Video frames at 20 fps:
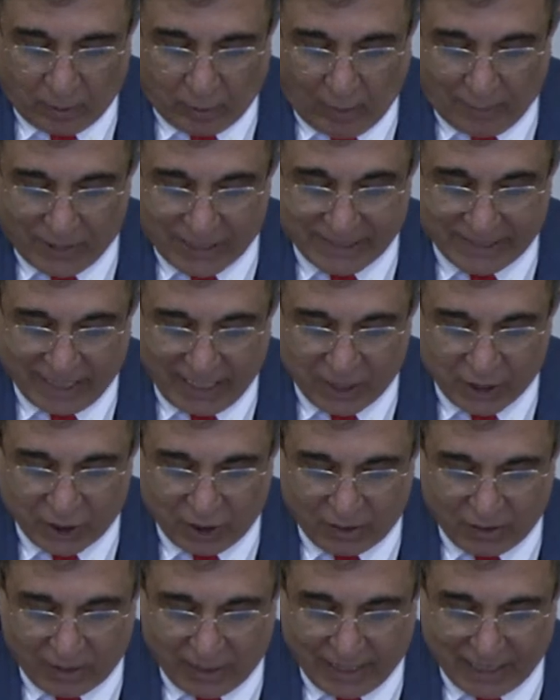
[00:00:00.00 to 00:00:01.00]

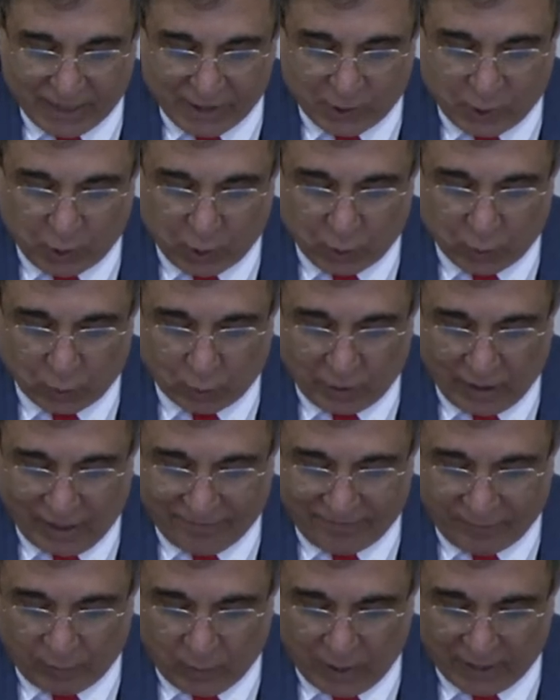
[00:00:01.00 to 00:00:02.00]
compensation is due
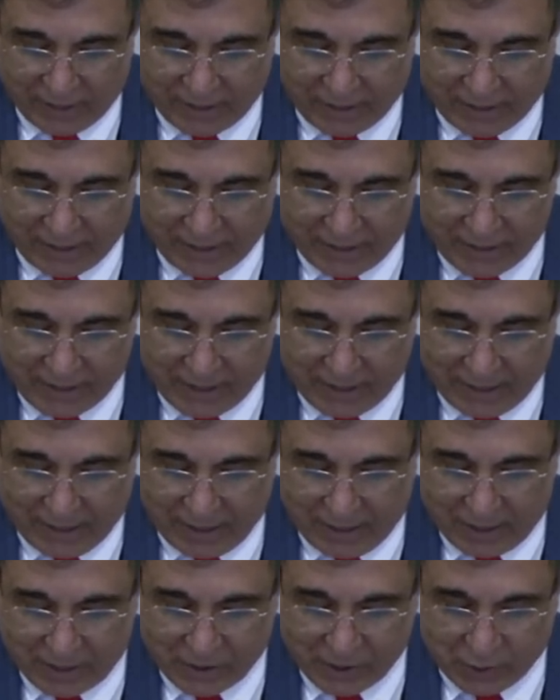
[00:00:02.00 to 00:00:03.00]
if one
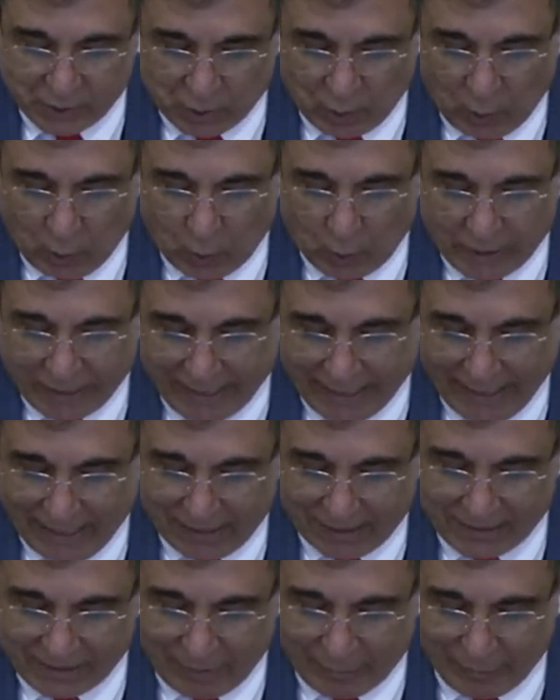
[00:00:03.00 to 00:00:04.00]
so
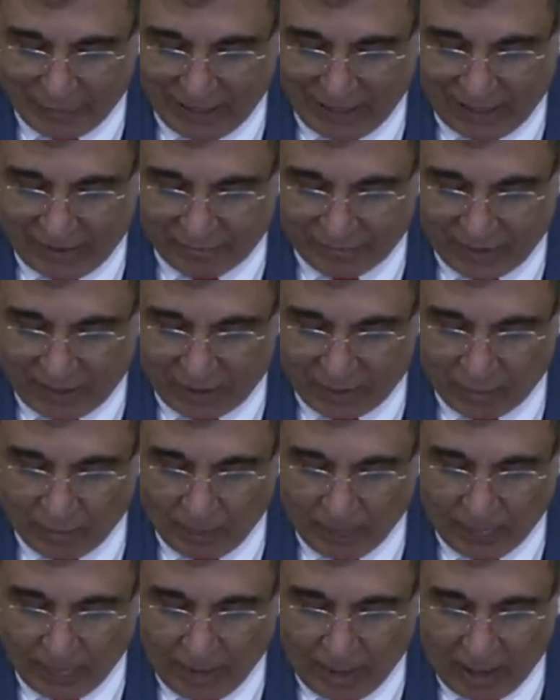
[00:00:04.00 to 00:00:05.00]
kills a believer.
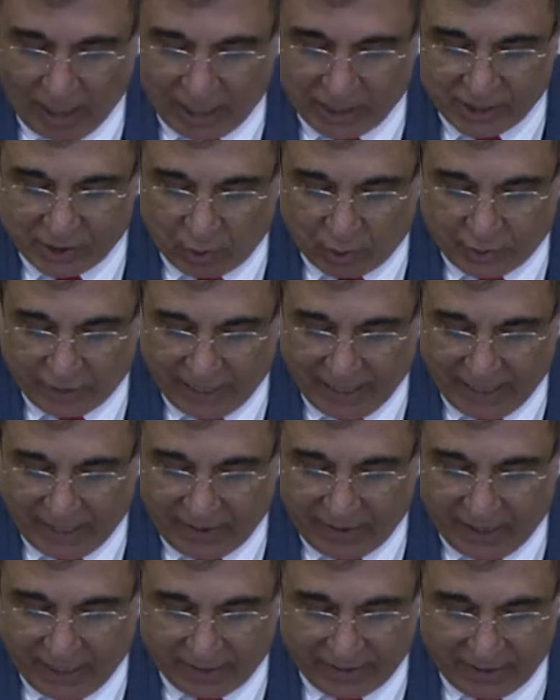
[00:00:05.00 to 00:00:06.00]
It's
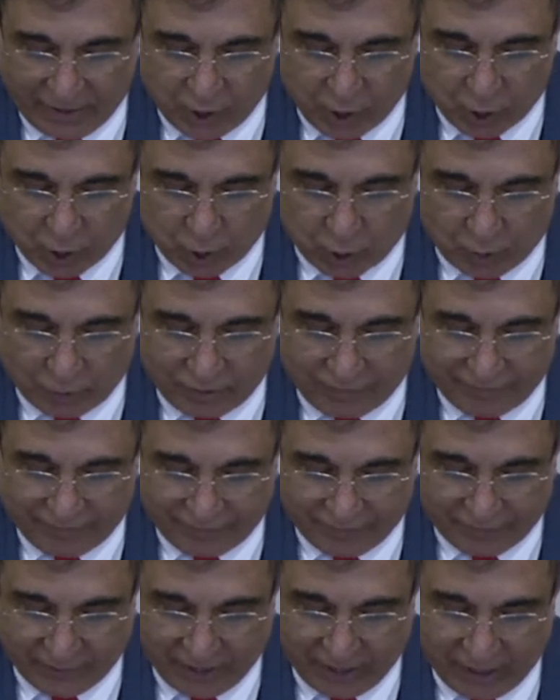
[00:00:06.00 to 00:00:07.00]
ordained that he should
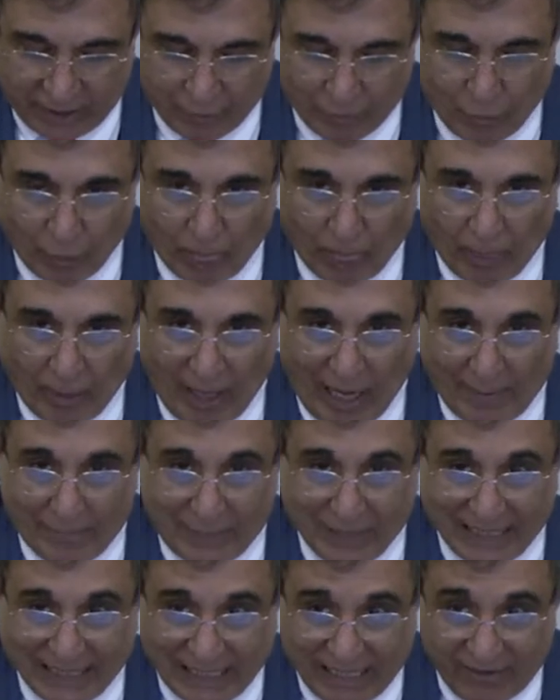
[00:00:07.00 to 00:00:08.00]
free a
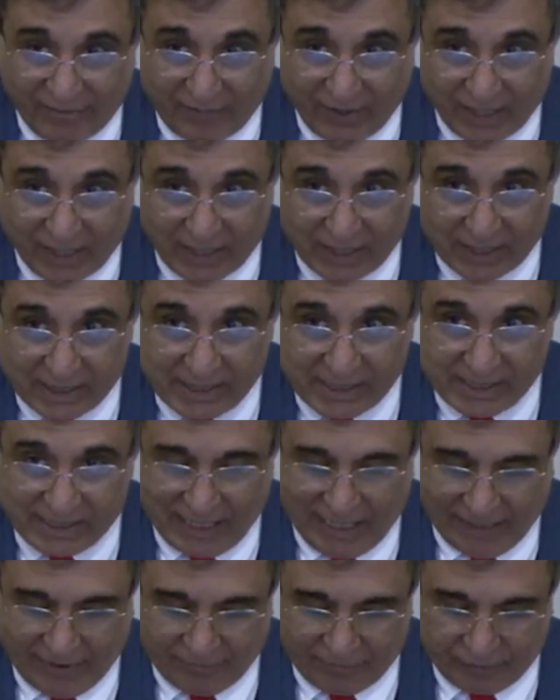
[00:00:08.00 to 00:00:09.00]
believing
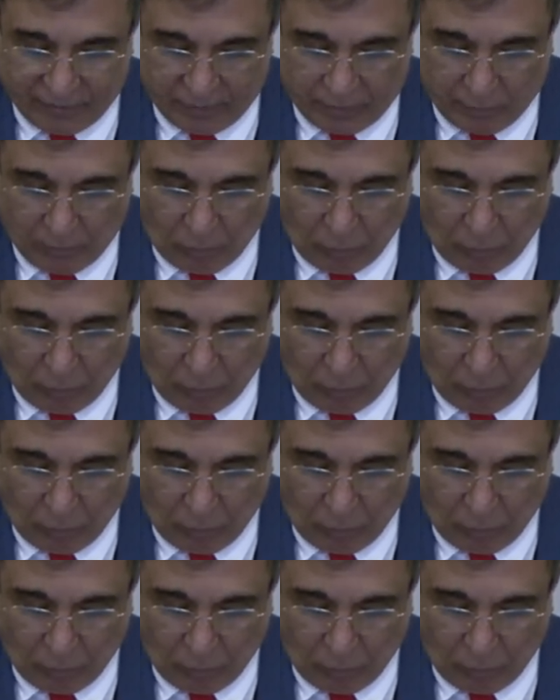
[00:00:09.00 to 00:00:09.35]
slave.